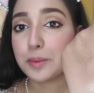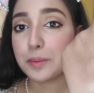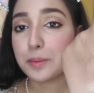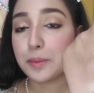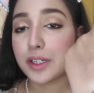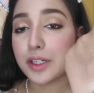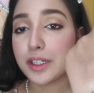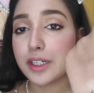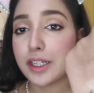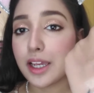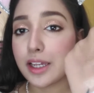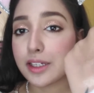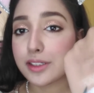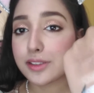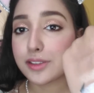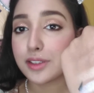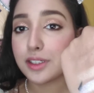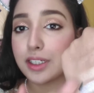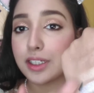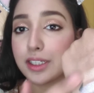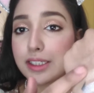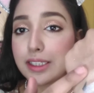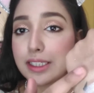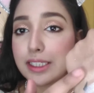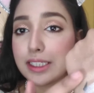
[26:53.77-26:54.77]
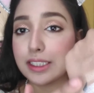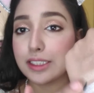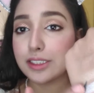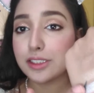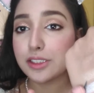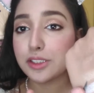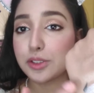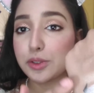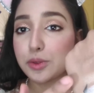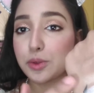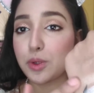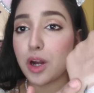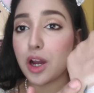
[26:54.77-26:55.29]
but actually these
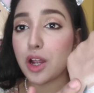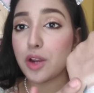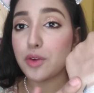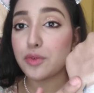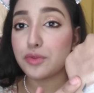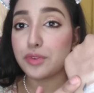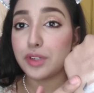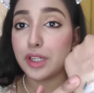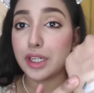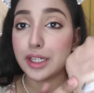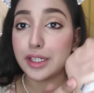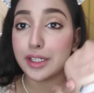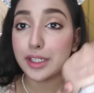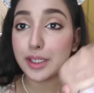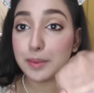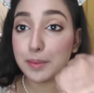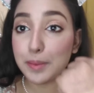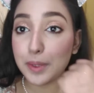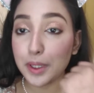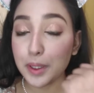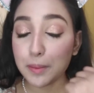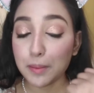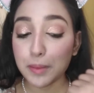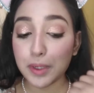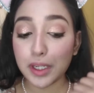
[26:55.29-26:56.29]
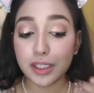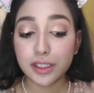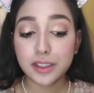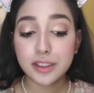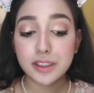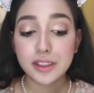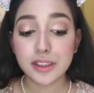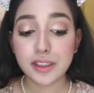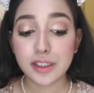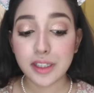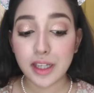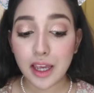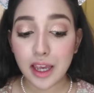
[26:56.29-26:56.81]
two are very
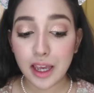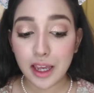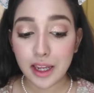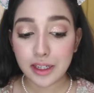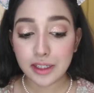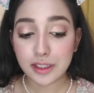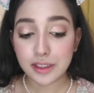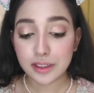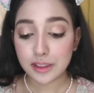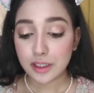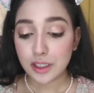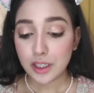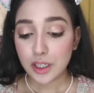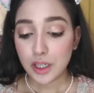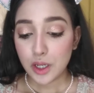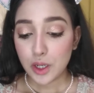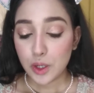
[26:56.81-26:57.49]
pigmented, and